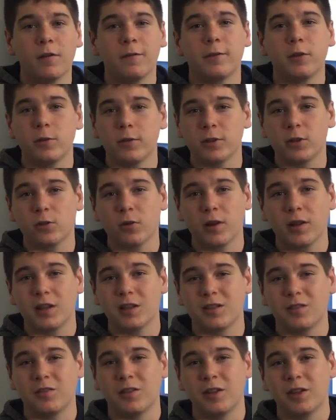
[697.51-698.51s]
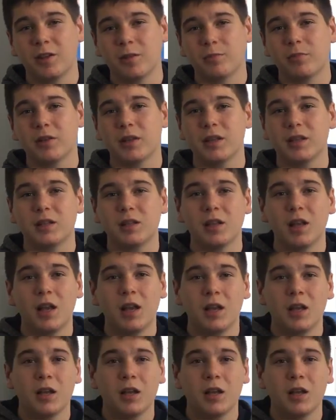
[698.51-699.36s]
If you enjoyed this video, please